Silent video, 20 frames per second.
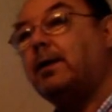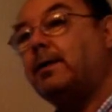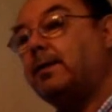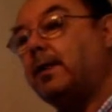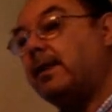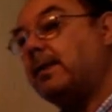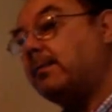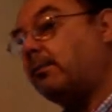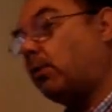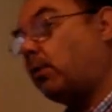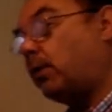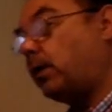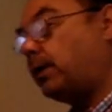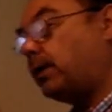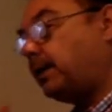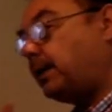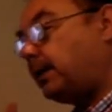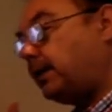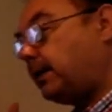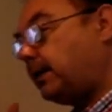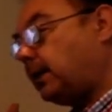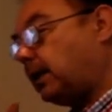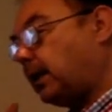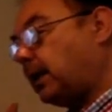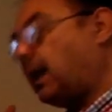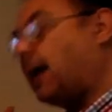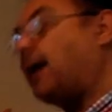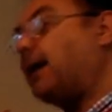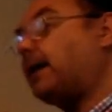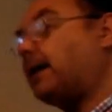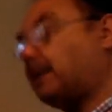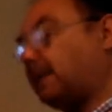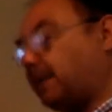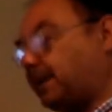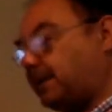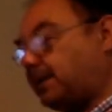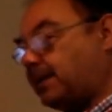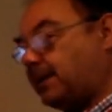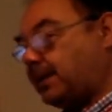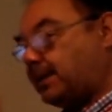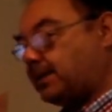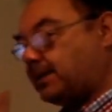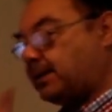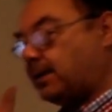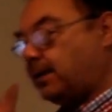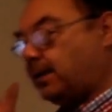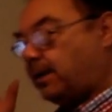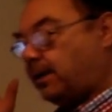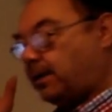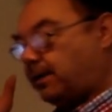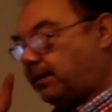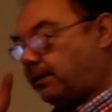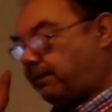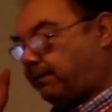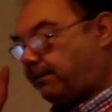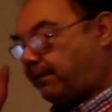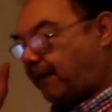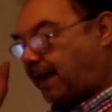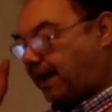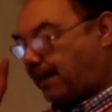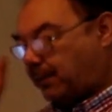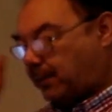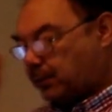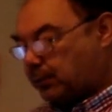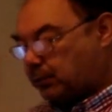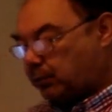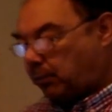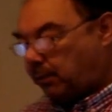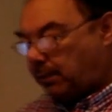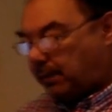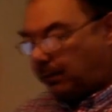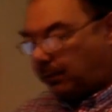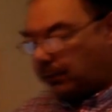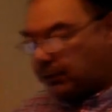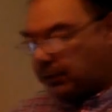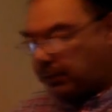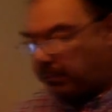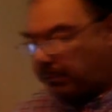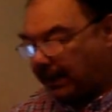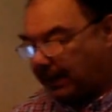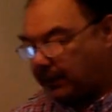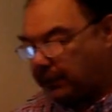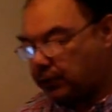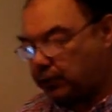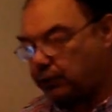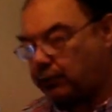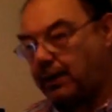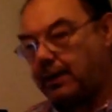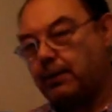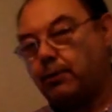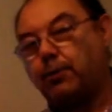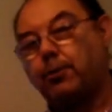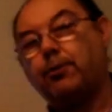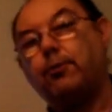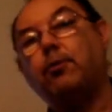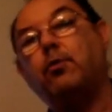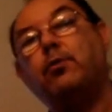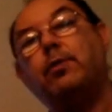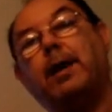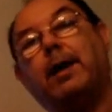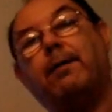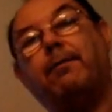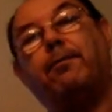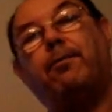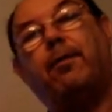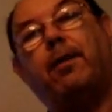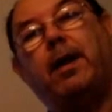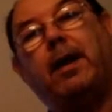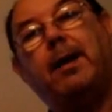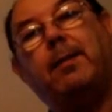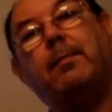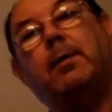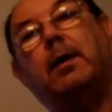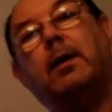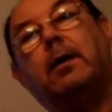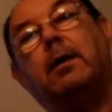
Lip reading: then the more likely it is that fibres will be able to pass straight through that frame